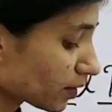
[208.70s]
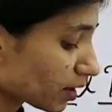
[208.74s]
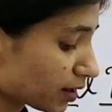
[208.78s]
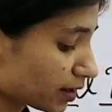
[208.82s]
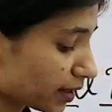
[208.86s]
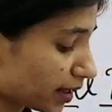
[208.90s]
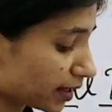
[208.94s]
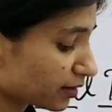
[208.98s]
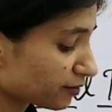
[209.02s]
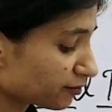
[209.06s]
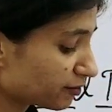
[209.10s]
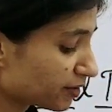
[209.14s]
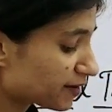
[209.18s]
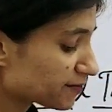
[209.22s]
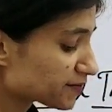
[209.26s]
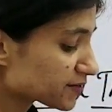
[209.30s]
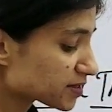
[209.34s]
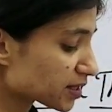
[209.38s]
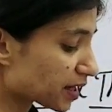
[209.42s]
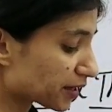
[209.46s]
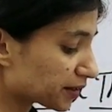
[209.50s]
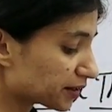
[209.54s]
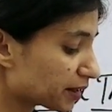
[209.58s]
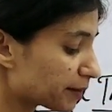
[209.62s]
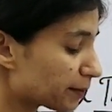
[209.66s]
like we have
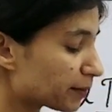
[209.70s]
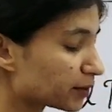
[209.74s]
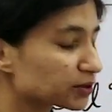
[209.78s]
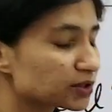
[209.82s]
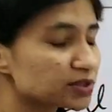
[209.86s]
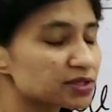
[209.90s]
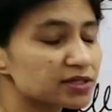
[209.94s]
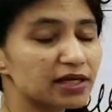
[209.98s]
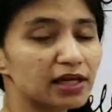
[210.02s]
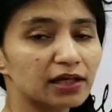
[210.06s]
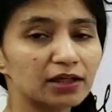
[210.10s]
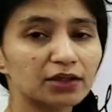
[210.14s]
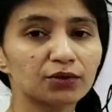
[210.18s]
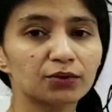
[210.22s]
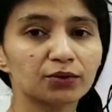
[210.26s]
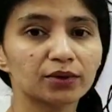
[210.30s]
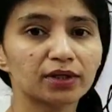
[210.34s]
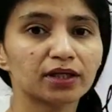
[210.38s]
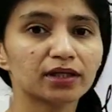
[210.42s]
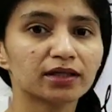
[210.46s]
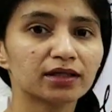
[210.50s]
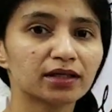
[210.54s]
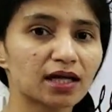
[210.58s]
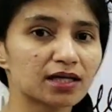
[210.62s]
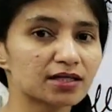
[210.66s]
studied about the cell
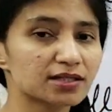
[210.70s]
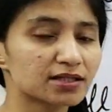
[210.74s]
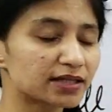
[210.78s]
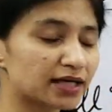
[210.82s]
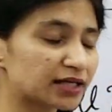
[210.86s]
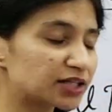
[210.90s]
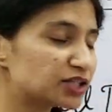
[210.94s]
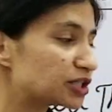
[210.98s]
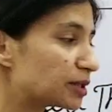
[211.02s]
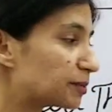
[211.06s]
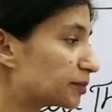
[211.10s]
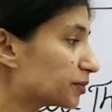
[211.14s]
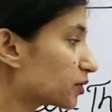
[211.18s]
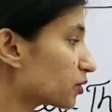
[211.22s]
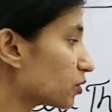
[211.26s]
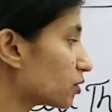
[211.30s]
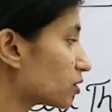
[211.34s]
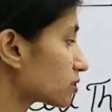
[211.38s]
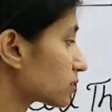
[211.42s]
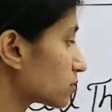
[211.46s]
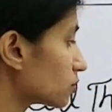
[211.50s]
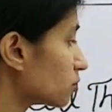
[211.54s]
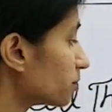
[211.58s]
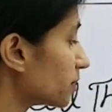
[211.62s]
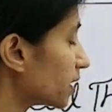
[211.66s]
theory in class 9 chapter
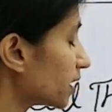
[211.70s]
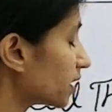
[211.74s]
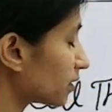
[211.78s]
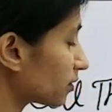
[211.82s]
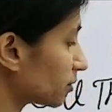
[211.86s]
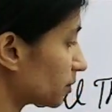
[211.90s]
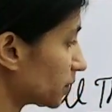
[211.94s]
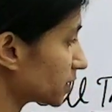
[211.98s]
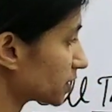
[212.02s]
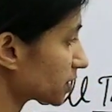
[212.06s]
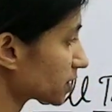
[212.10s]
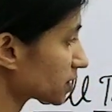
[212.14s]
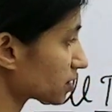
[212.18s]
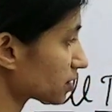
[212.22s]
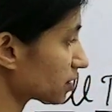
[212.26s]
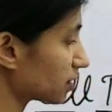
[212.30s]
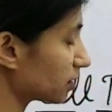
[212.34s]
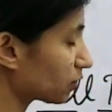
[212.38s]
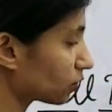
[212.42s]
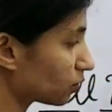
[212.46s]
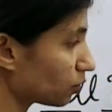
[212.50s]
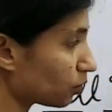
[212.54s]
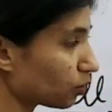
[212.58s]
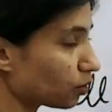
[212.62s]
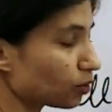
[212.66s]
also, but we'll just
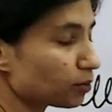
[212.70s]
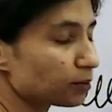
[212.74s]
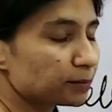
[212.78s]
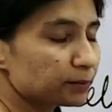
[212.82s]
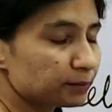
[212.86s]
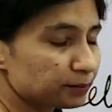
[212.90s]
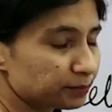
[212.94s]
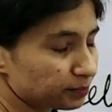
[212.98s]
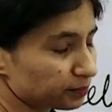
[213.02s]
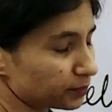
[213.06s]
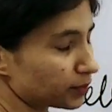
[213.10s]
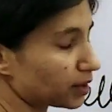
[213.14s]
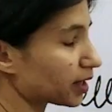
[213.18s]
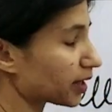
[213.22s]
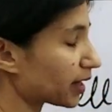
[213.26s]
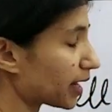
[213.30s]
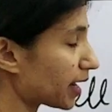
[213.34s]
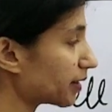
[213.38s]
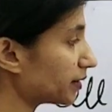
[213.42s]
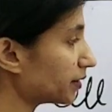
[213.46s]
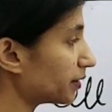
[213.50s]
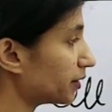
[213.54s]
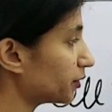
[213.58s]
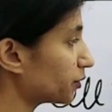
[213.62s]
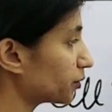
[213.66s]
go
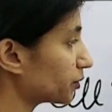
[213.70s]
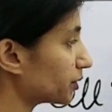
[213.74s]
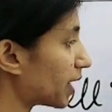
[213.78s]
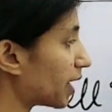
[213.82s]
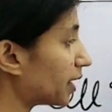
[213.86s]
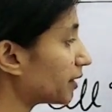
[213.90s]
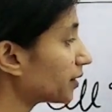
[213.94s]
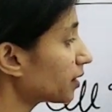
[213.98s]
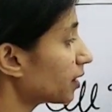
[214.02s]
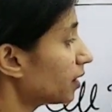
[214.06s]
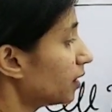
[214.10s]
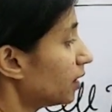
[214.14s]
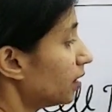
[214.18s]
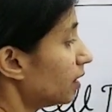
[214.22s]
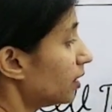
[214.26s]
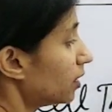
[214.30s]
again into that.